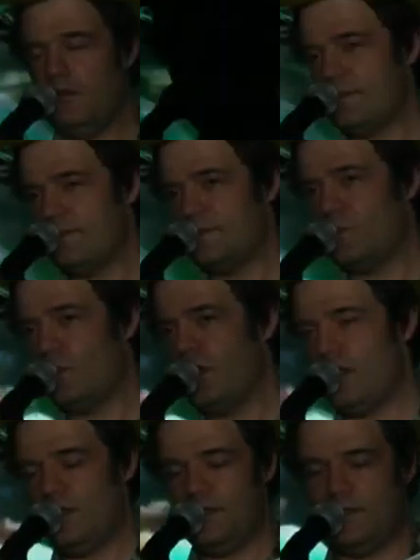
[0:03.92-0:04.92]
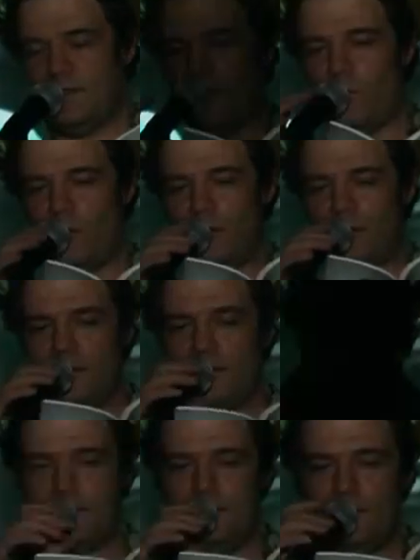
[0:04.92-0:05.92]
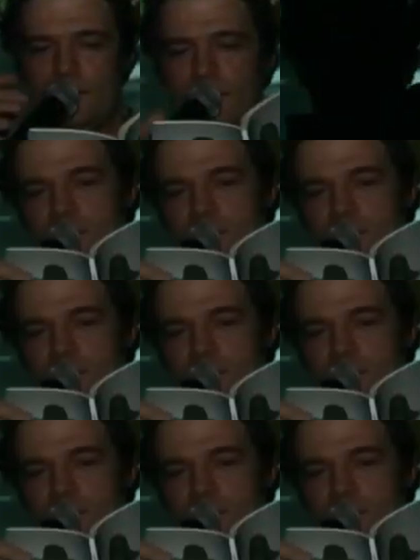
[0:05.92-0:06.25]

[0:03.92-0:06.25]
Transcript: This is what this is about Walt Disney,